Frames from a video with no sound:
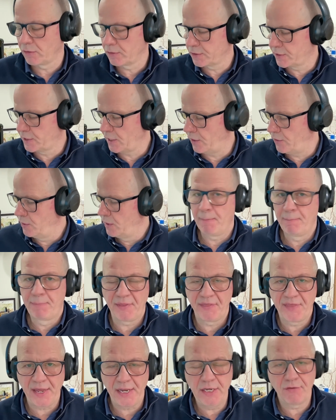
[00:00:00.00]
So,
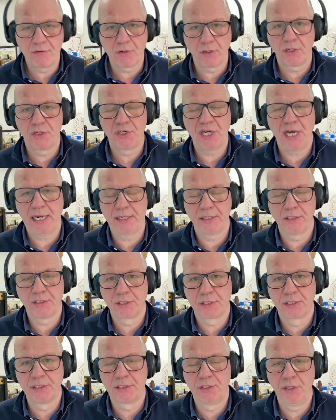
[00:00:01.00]
but then you've got a challenge
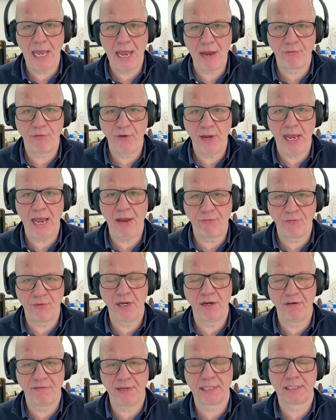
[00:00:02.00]
because every
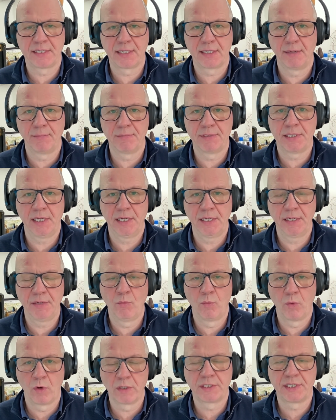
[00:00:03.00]
investor comes in
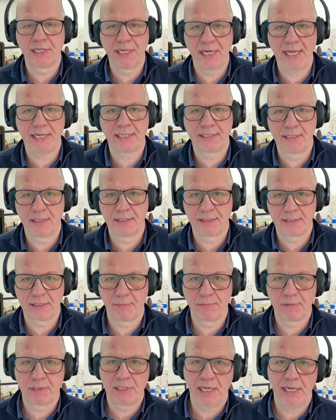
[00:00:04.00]
wanting an exit at
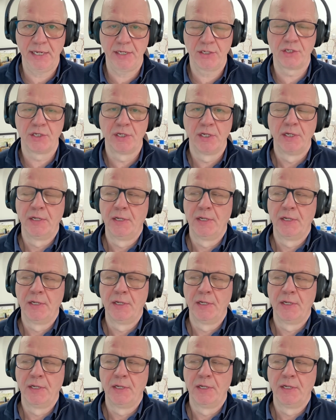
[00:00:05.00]
some stage.